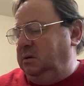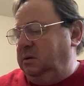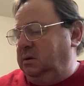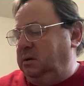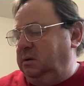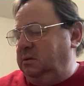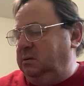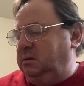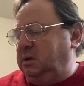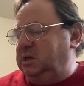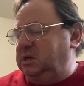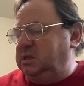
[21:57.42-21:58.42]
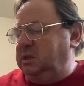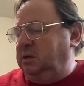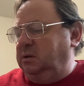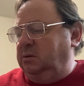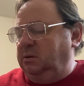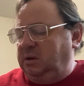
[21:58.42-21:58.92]
And I just
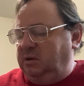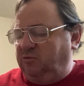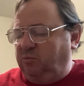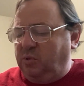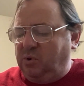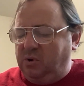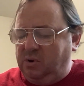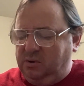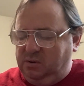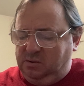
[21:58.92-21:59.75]
need to have more,